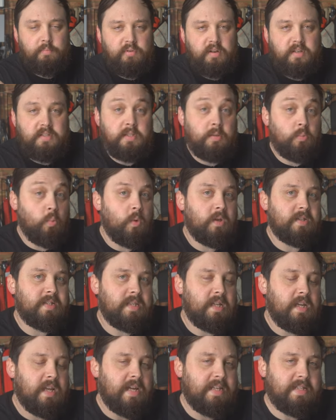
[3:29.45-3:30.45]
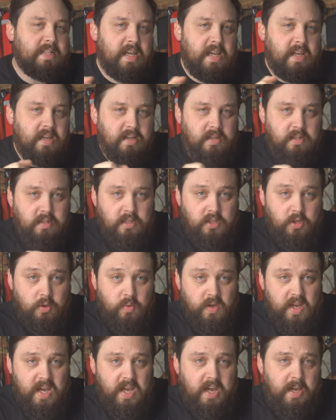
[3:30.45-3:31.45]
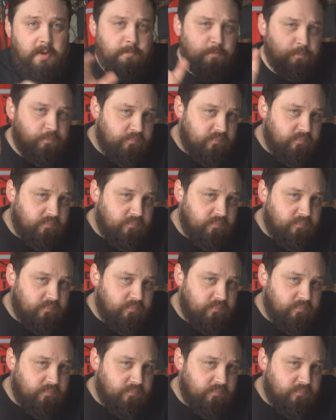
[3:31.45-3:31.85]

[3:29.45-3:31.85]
prices once it lands here in the UK.